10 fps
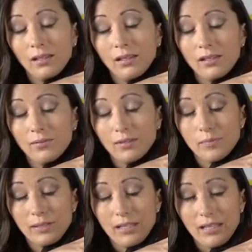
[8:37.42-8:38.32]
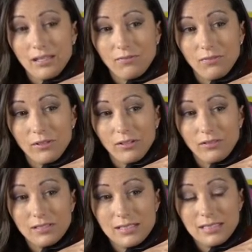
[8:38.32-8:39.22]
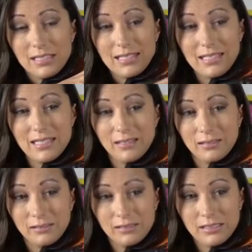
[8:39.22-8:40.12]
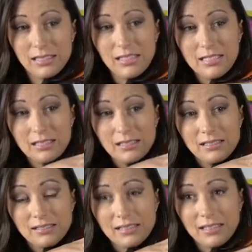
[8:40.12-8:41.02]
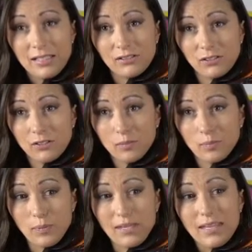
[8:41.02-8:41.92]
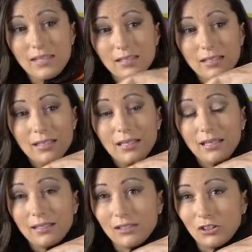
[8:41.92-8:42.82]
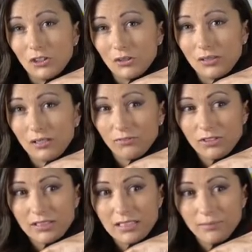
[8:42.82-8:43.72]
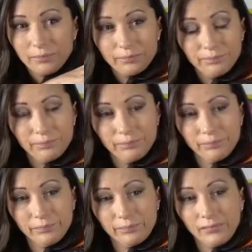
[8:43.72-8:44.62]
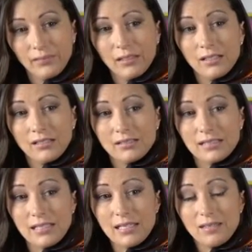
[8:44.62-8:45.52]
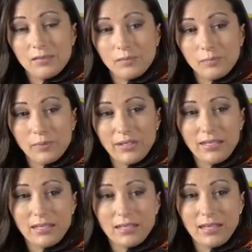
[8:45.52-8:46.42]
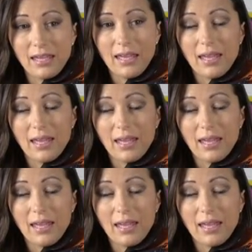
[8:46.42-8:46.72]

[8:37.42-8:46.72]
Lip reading: And then we play 4 notes, E, D, C natural, E, and then shoot down for C, C, E, A, D,